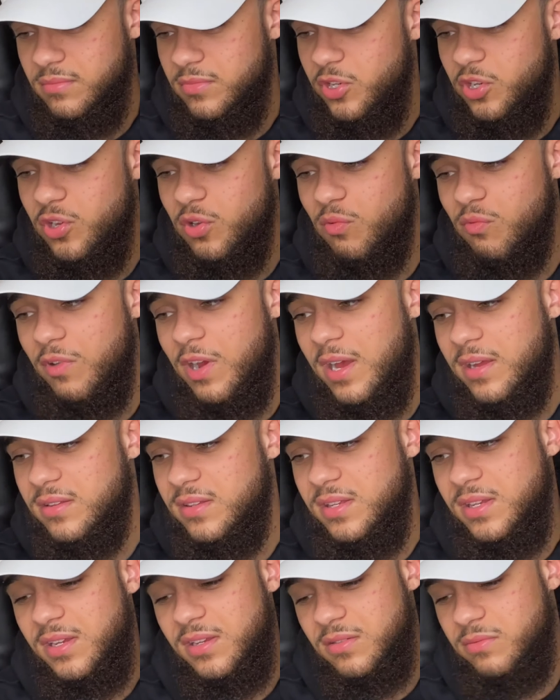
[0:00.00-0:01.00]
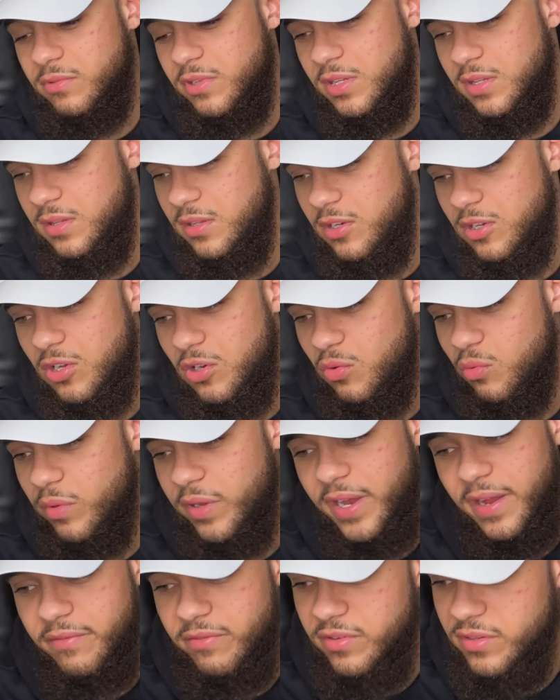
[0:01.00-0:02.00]
You can rock these with, you know,
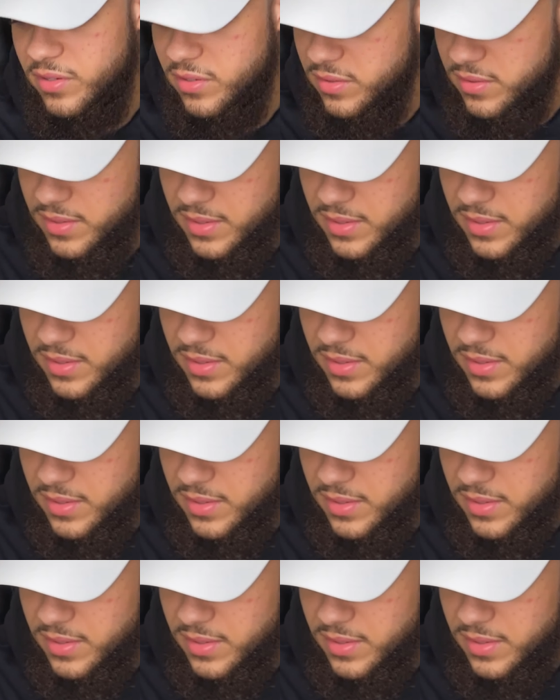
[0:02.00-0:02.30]
whatever.